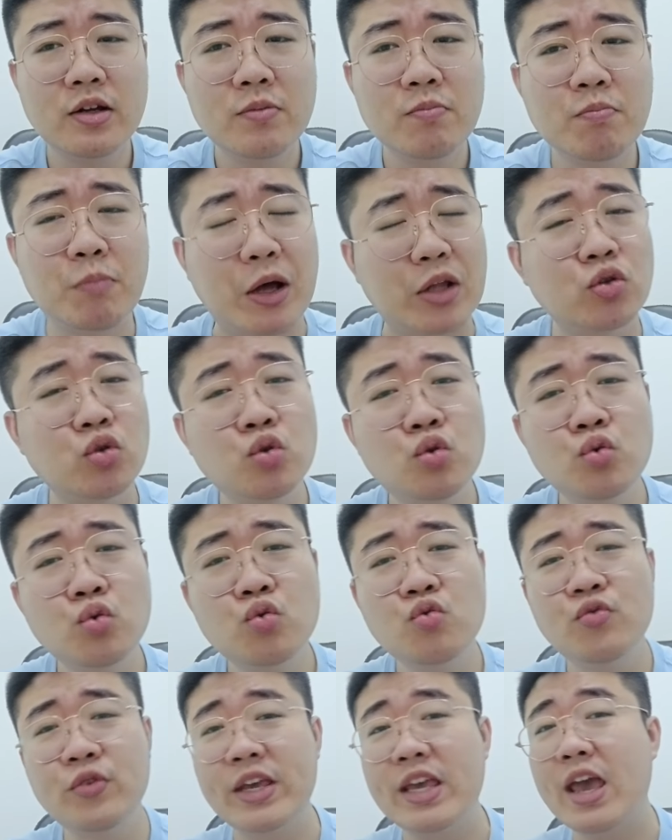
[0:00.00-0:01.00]
But do
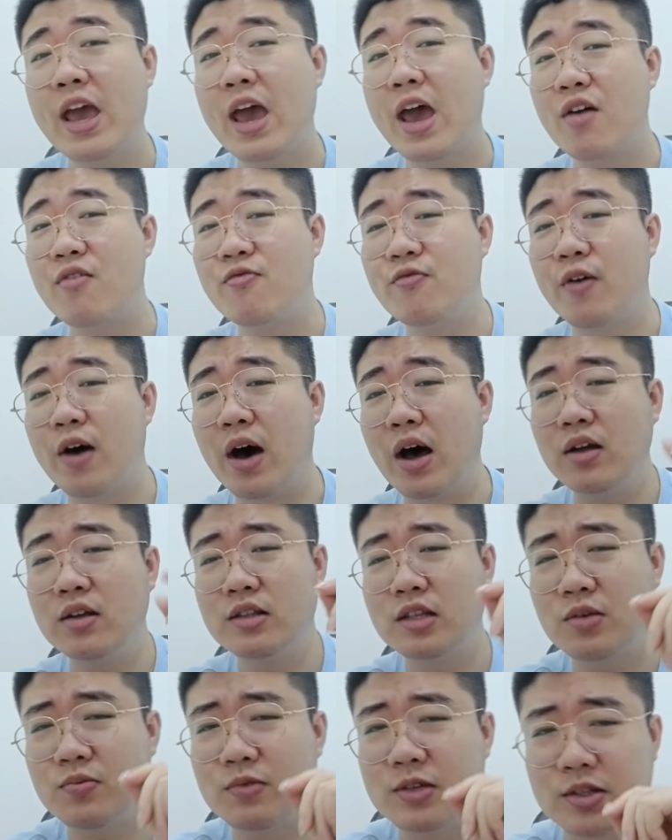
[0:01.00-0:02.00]
we have
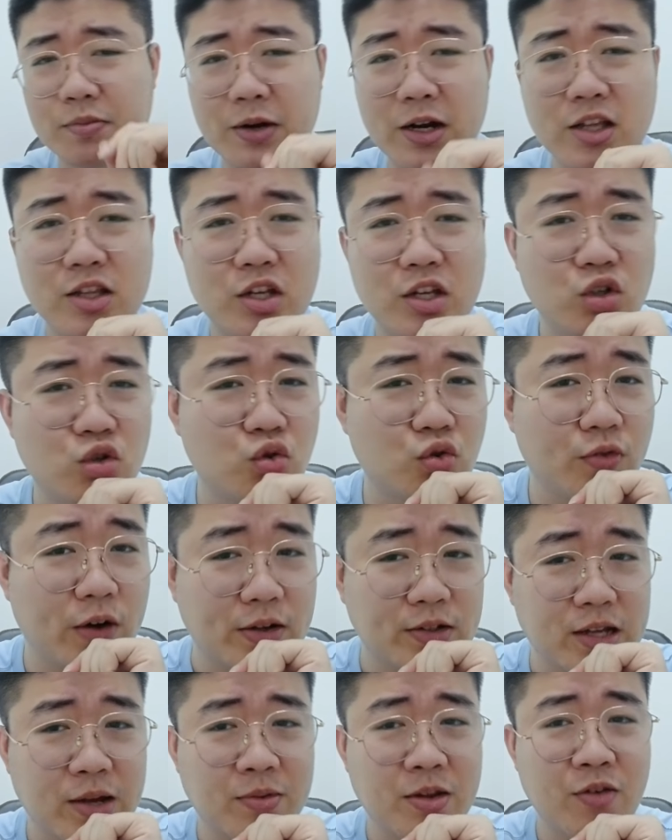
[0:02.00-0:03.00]
a divisibility rule
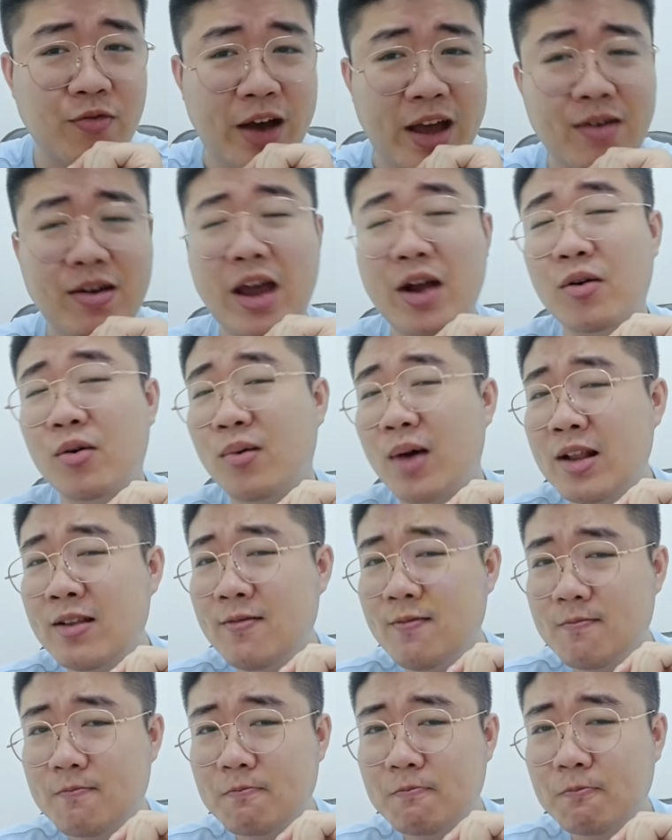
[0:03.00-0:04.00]
for 75,
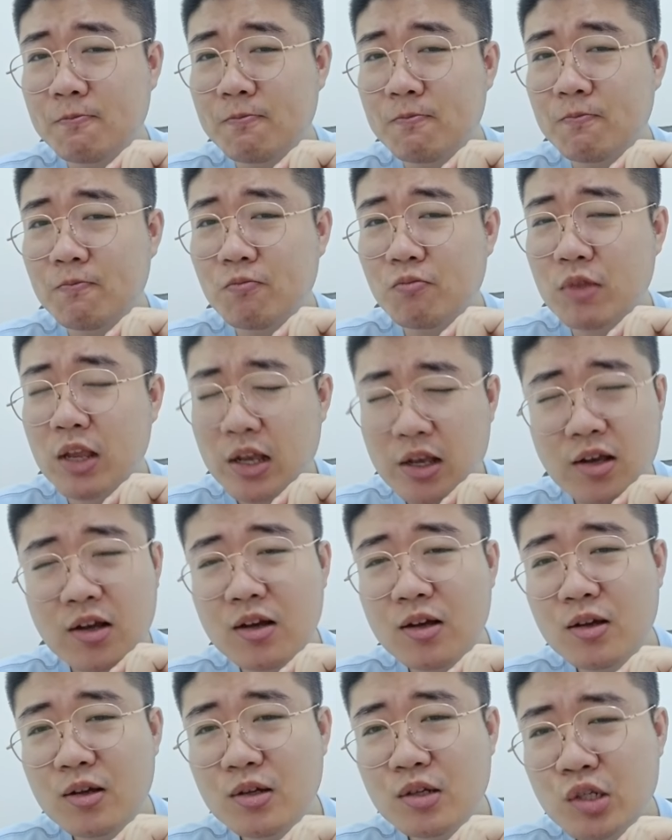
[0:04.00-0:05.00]
everyone?
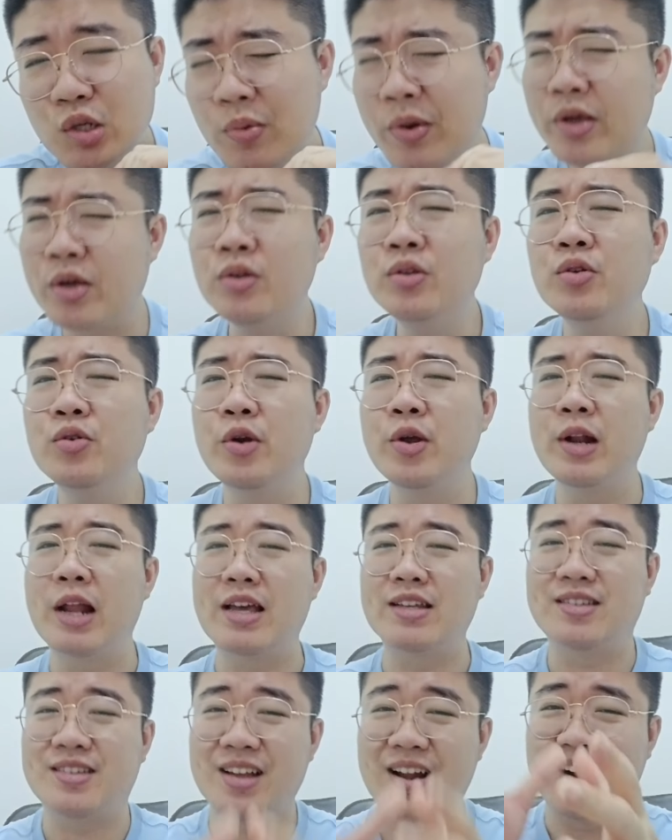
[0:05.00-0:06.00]
So we're going to
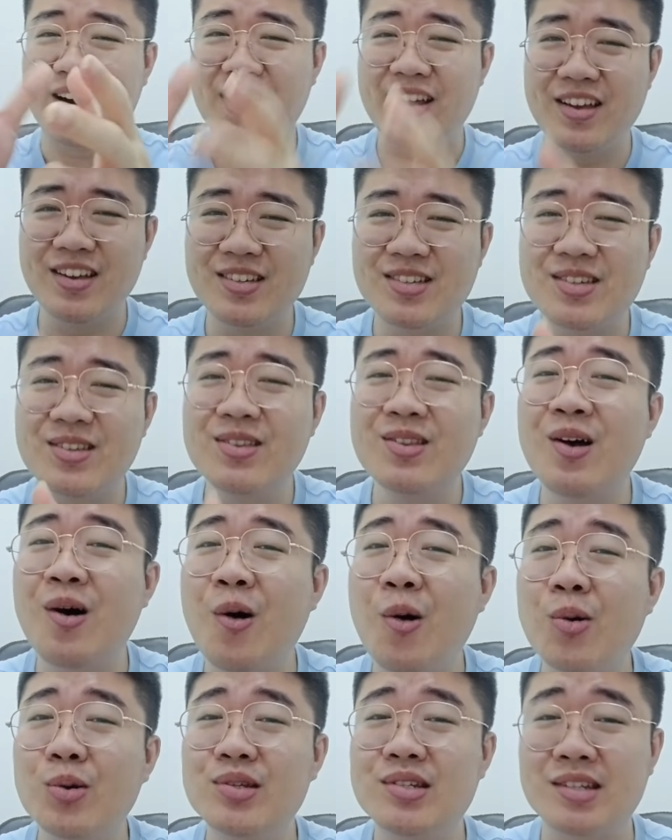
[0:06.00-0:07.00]
realize there is
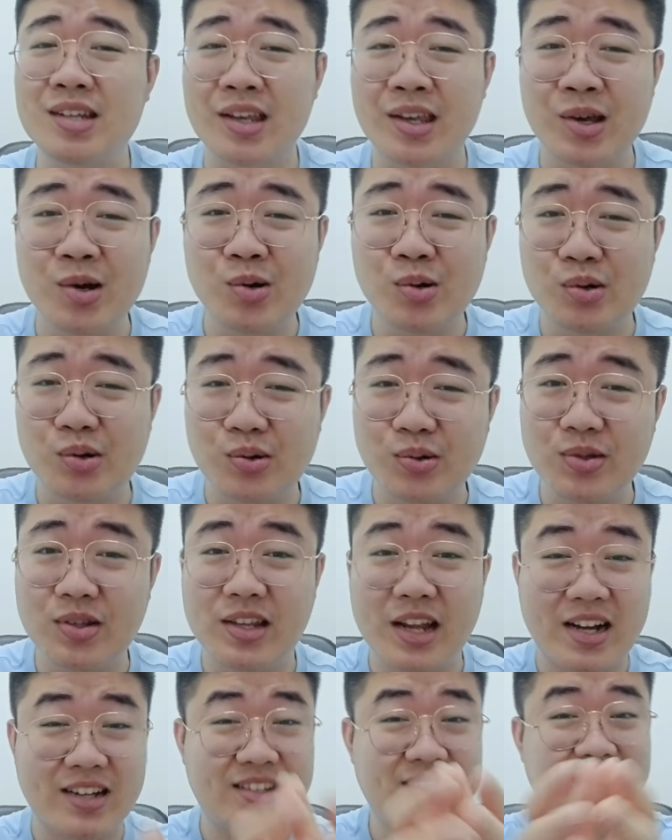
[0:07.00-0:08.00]
no single rule
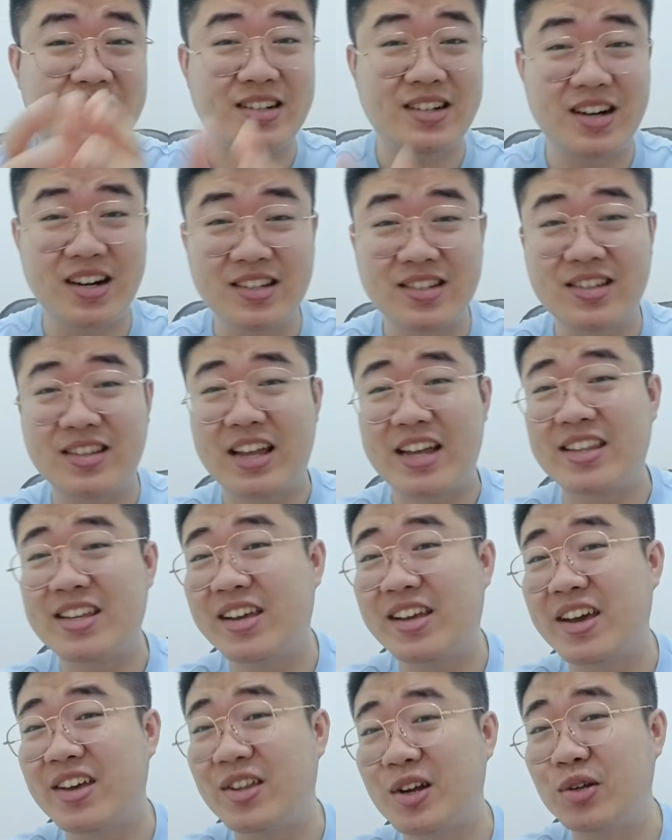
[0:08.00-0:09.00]
that's just
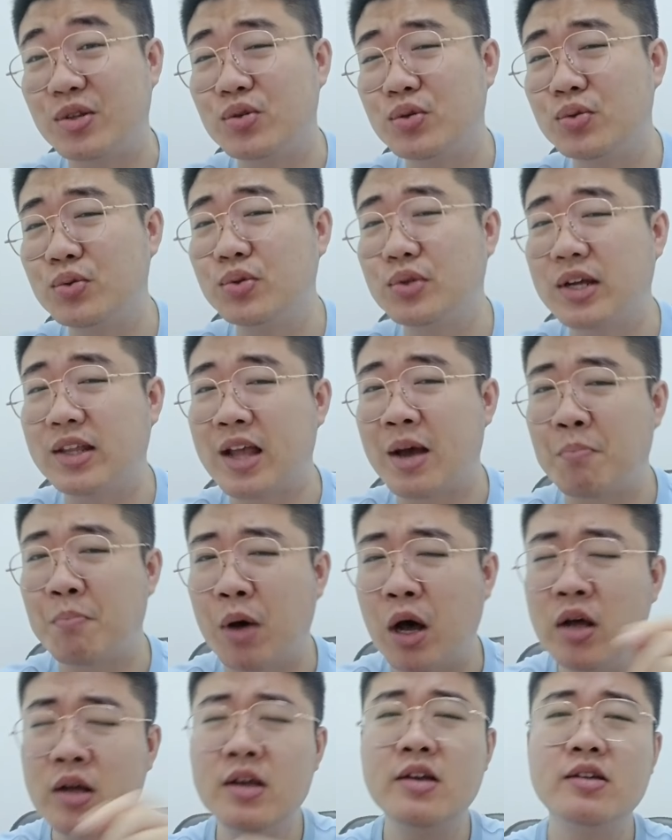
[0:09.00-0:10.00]
dedicated to the
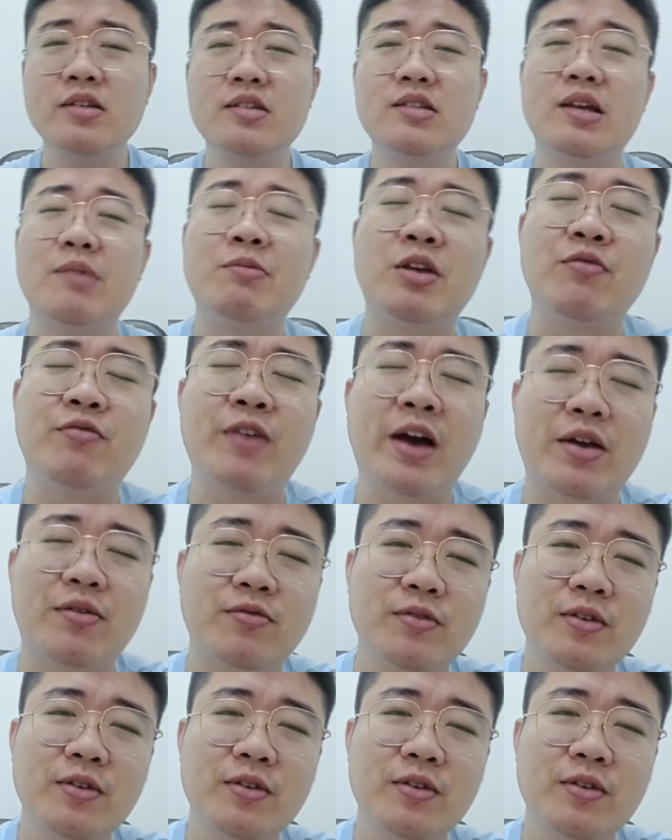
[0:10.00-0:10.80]
number 75.